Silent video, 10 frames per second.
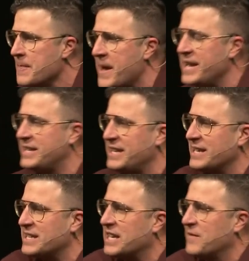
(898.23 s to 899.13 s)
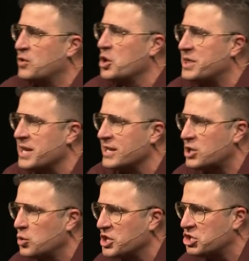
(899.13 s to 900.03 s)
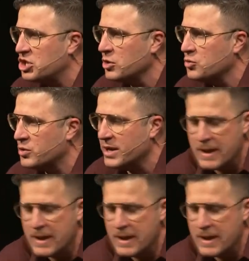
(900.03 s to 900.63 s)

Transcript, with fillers: that He seeks to give good things to His children.